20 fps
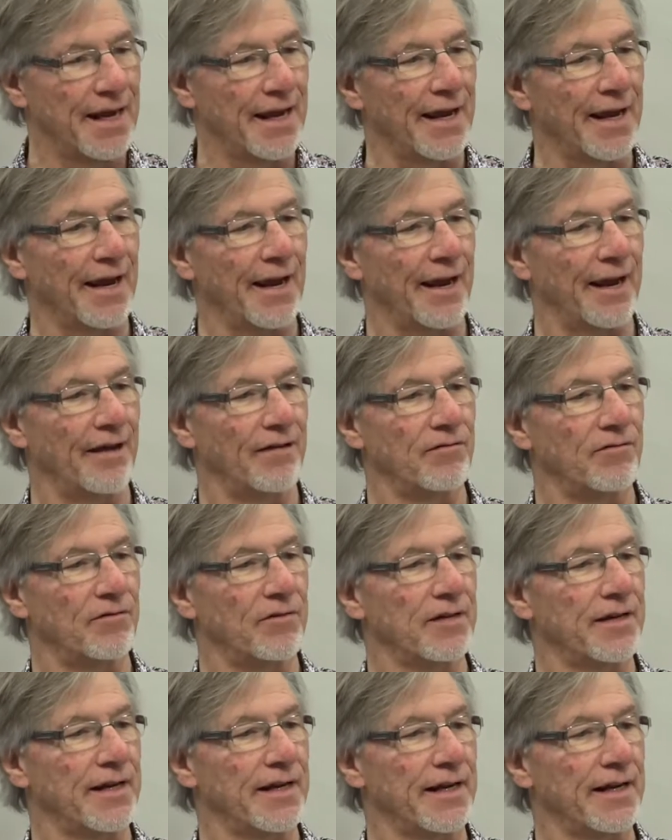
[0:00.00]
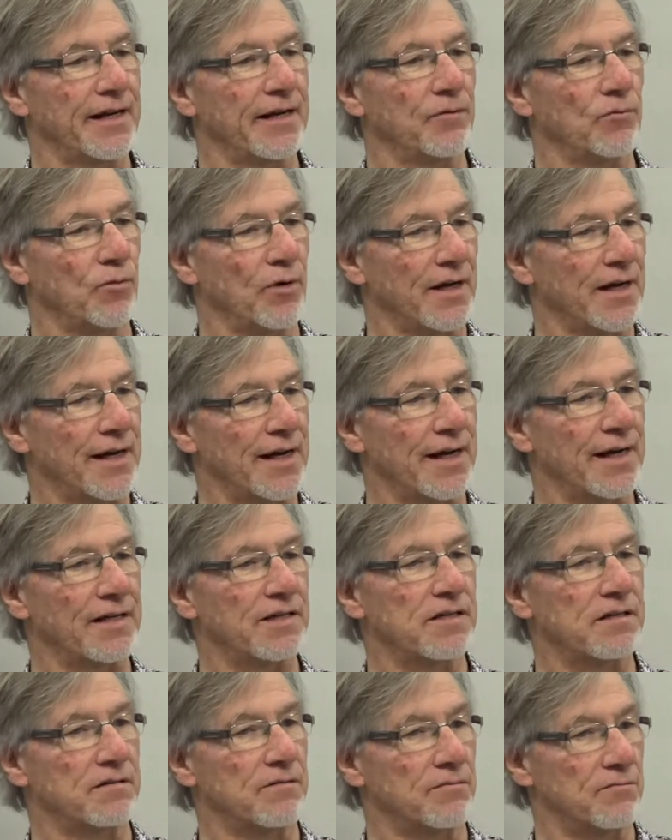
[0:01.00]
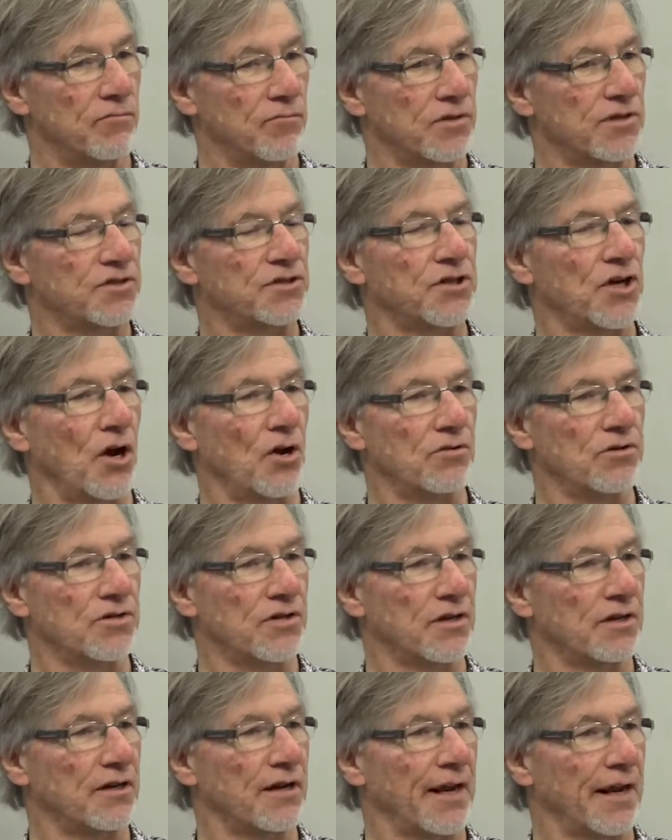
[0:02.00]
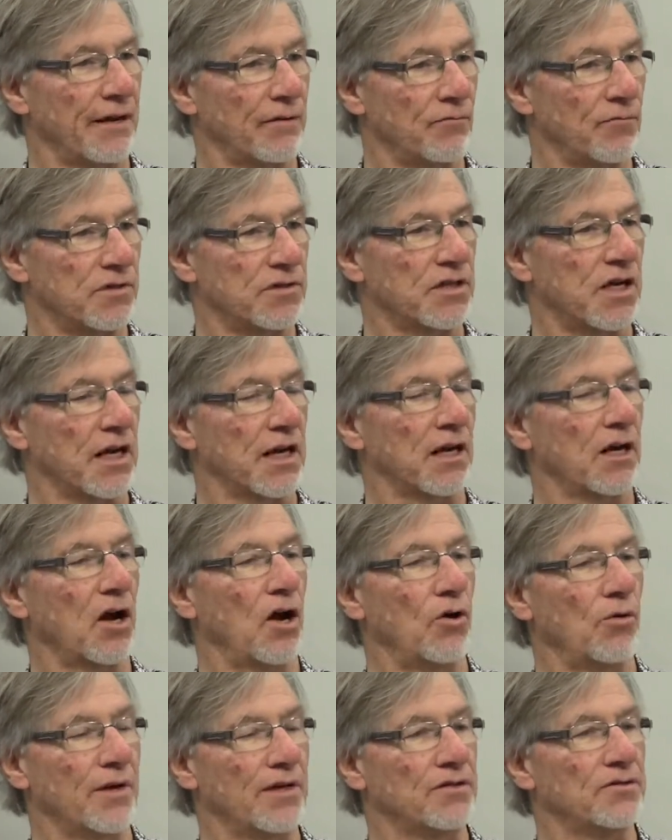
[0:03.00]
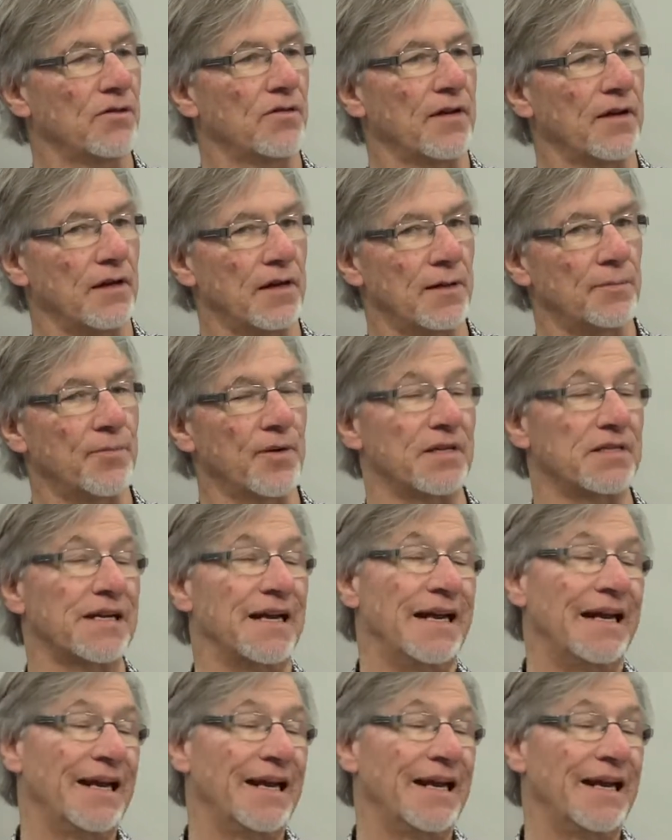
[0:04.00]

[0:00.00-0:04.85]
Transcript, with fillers: and he, when he was chosen and was going to go into the Olympics,